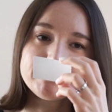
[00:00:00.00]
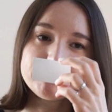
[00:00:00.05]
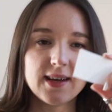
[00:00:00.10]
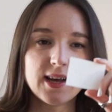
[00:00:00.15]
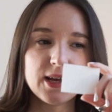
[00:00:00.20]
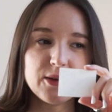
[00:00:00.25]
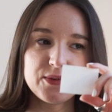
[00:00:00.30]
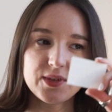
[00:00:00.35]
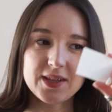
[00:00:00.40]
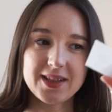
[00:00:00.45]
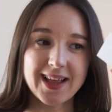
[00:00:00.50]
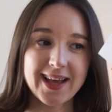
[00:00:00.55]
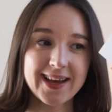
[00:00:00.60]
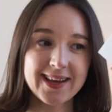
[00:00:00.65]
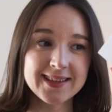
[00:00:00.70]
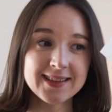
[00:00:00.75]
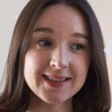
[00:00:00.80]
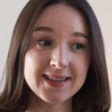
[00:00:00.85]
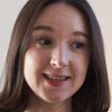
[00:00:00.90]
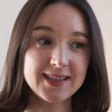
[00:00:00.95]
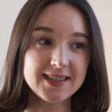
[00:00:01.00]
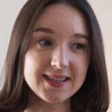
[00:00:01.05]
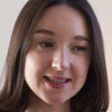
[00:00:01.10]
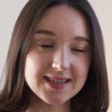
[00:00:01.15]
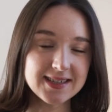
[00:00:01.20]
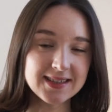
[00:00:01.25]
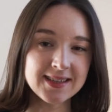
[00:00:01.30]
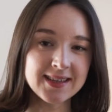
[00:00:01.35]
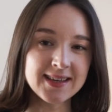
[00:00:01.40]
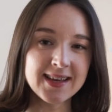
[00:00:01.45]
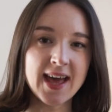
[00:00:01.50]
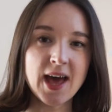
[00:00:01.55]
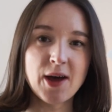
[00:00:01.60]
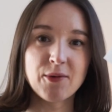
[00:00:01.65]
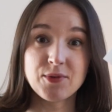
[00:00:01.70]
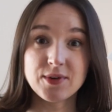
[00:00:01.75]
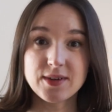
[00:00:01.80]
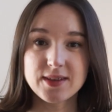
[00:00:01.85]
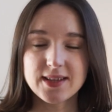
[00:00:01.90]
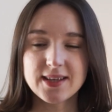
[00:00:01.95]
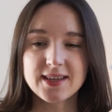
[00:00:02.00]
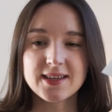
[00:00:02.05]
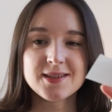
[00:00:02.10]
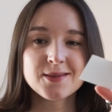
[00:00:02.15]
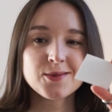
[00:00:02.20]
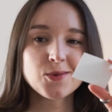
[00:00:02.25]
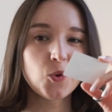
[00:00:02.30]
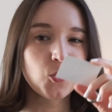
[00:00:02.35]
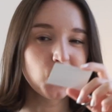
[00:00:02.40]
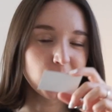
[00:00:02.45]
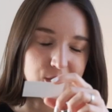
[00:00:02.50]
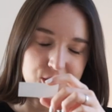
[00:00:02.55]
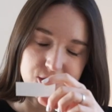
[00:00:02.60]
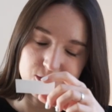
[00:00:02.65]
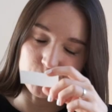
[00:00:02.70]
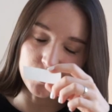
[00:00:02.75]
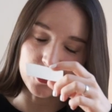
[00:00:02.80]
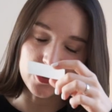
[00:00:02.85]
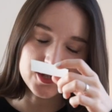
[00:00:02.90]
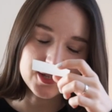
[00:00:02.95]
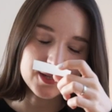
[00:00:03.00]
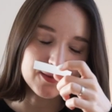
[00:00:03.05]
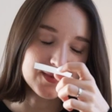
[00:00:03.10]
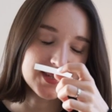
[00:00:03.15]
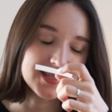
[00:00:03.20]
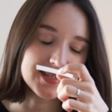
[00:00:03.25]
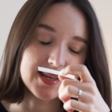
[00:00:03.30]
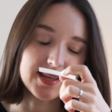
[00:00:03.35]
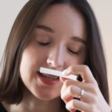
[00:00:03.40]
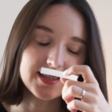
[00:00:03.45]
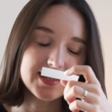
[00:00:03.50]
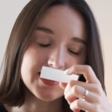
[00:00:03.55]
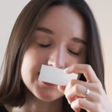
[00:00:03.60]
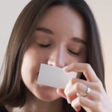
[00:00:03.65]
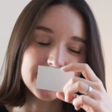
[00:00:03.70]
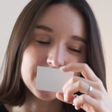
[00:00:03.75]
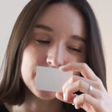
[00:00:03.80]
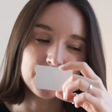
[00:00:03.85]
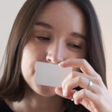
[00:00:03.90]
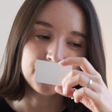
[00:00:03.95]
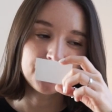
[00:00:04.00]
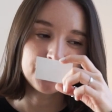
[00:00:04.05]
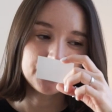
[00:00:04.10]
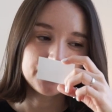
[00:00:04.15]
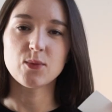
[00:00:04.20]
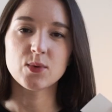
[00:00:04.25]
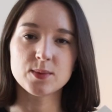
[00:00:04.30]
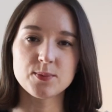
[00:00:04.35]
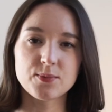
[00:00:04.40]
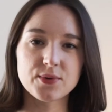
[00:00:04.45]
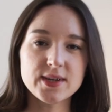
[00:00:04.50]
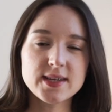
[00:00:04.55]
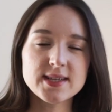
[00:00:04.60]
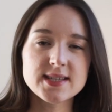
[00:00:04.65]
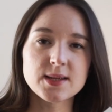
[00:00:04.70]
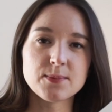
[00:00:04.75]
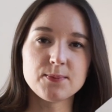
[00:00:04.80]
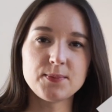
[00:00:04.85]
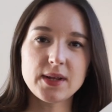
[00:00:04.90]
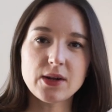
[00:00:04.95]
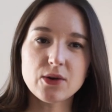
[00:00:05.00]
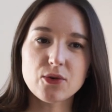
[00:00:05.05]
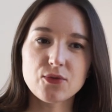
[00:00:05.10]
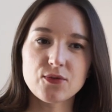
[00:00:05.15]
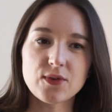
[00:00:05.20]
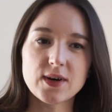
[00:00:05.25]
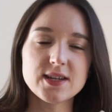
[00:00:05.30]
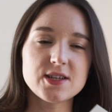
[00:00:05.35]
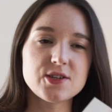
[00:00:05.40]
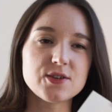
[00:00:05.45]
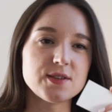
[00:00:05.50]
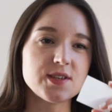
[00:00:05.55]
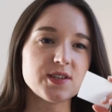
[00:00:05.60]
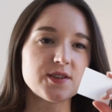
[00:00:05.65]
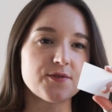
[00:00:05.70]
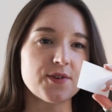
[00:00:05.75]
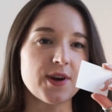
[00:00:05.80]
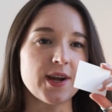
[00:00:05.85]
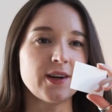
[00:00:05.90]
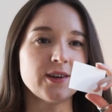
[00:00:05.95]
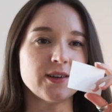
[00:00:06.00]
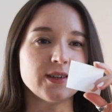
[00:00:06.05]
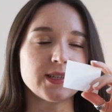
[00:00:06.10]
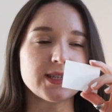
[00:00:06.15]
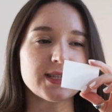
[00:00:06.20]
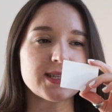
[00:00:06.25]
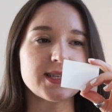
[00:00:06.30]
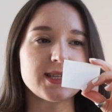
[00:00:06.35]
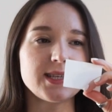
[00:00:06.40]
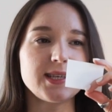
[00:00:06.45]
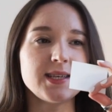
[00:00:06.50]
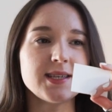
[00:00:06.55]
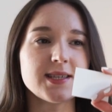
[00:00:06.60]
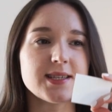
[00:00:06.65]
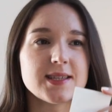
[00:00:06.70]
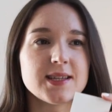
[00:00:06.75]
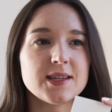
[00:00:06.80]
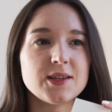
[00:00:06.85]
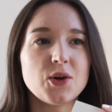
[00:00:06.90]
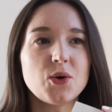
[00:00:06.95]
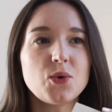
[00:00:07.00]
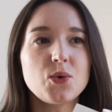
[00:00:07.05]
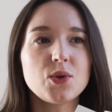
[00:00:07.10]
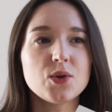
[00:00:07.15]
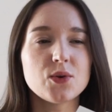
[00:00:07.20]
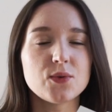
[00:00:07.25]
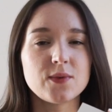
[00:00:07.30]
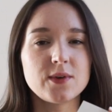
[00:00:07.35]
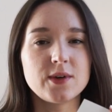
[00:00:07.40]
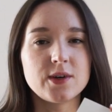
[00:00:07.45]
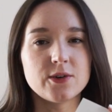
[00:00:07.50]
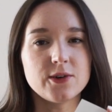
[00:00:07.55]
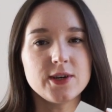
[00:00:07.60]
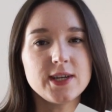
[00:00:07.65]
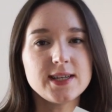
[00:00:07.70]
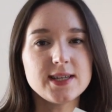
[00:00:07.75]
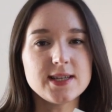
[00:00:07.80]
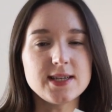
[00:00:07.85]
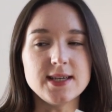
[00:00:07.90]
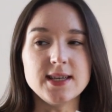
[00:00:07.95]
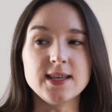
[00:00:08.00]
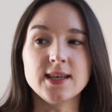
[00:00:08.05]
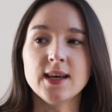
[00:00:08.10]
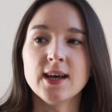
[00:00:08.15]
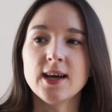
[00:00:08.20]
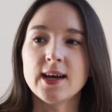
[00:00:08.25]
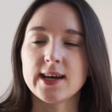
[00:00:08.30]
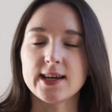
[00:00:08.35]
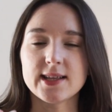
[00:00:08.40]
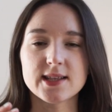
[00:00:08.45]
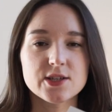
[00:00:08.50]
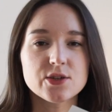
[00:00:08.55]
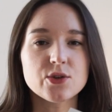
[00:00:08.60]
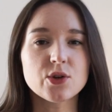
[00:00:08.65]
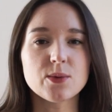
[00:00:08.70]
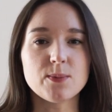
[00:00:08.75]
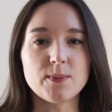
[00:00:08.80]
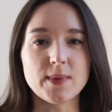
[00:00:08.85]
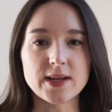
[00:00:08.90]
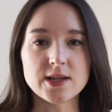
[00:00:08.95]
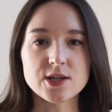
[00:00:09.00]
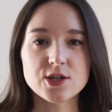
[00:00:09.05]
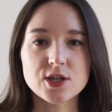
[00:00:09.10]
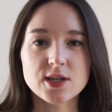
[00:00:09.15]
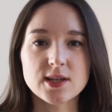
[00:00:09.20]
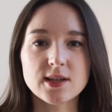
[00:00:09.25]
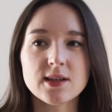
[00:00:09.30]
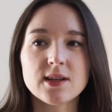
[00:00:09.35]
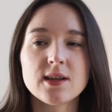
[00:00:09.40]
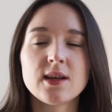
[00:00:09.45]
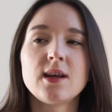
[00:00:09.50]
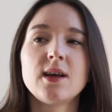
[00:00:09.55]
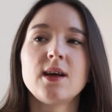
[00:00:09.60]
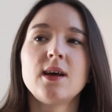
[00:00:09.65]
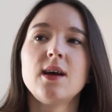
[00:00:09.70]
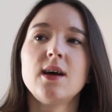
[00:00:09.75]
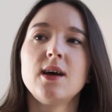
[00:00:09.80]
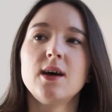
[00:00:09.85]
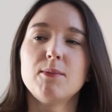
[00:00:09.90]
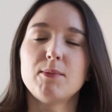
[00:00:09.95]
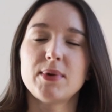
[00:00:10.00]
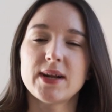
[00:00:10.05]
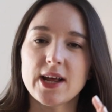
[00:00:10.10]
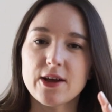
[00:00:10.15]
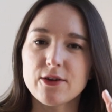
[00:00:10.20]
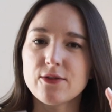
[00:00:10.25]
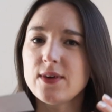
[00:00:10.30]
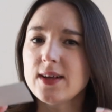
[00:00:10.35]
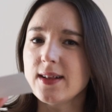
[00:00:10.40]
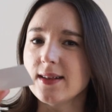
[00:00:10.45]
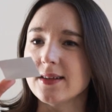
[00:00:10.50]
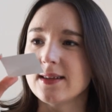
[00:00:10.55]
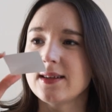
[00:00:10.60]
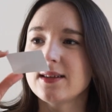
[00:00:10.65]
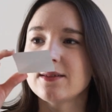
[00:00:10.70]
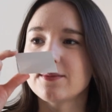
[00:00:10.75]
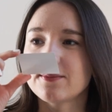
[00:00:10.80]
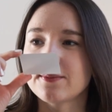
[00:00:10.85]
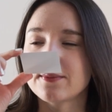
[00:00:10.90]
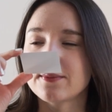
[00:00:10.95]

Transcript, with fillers: I feel like in Italy everything is orange blossom scented. What brings a bit of fun to this fragrance is the note of green tea. It's not mentioned, but I feel it.